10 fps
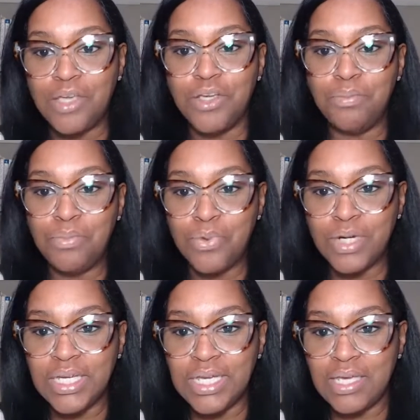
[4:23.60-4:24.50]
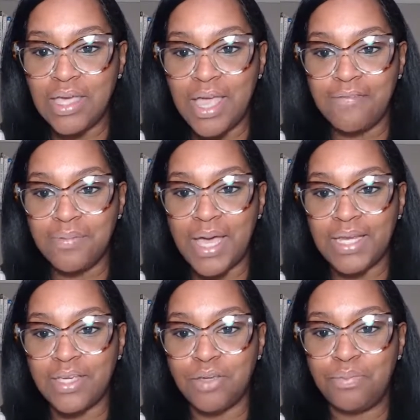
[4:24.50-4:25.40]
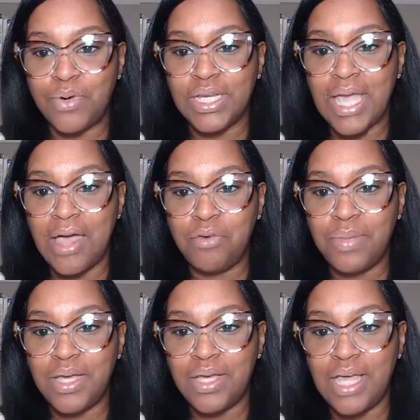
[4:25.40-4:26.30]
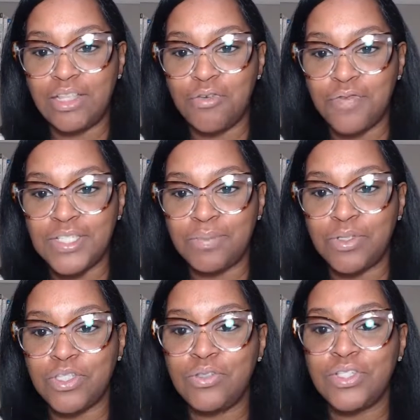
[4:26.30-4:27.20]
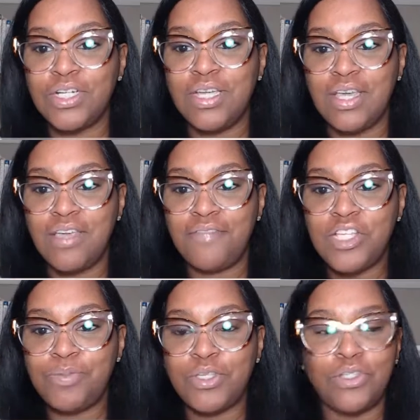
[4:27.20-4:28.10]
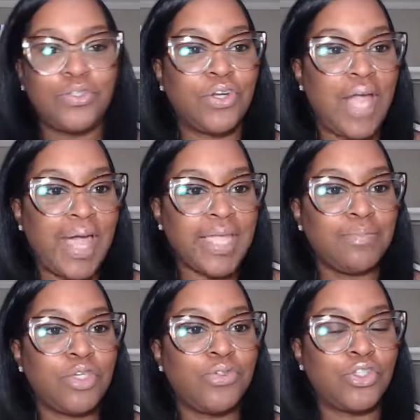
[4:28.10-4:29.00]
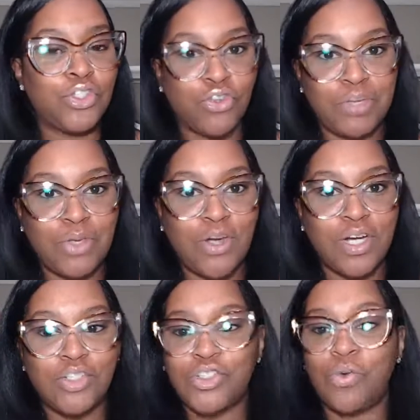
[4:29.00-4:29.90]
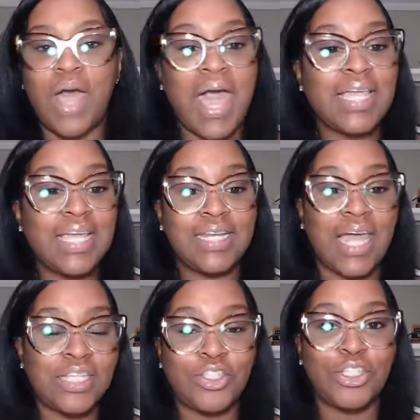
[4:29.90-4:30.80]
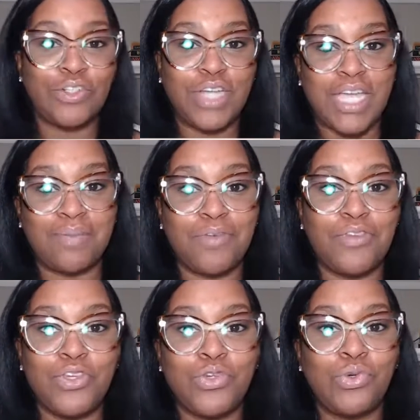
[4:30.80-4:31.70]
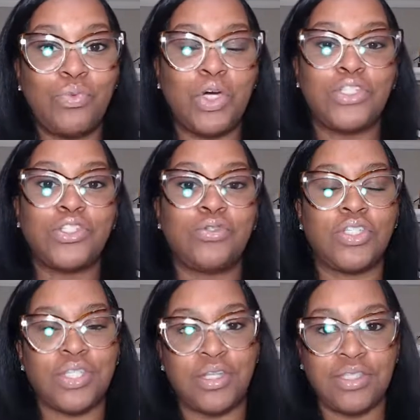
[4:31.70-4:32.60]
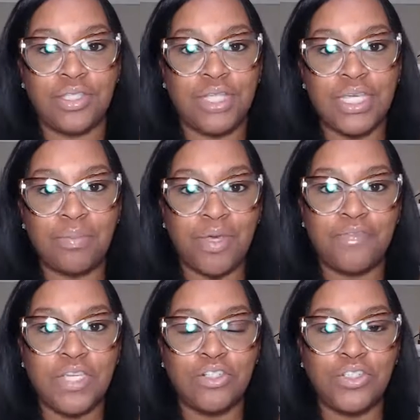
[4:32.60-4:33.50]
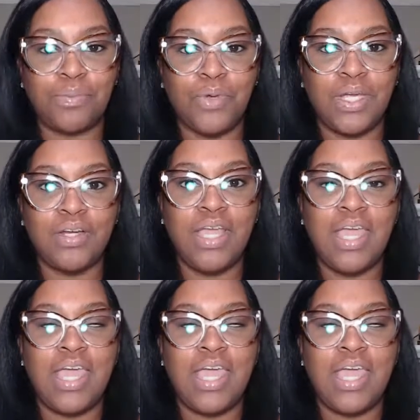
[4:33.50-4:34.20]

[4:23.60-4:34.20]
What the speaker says: Good morning, everybody. Good morning, Alma. Hello, Facebook user. Facebook user, I am using StreamYard, so I cannot see your name. If you want to just click the link above here somewhere,